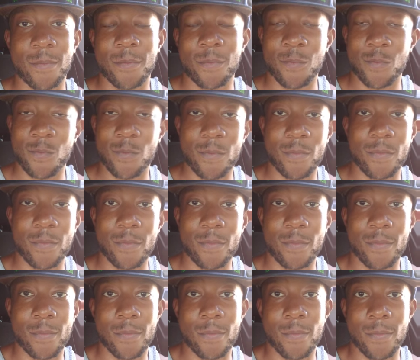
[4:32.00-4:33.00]

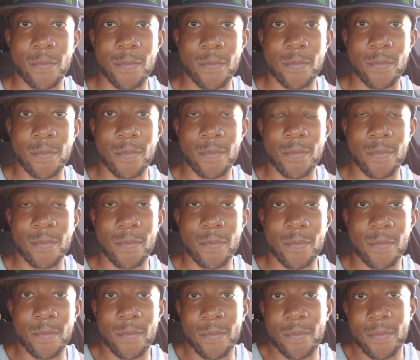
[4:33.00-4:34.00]

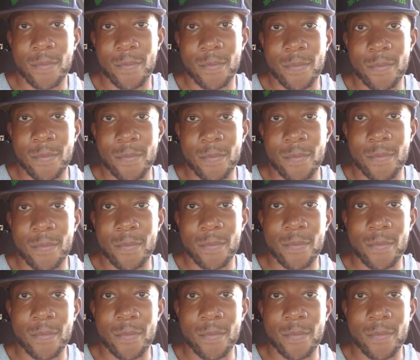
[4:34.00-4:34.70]
Nobody speaks.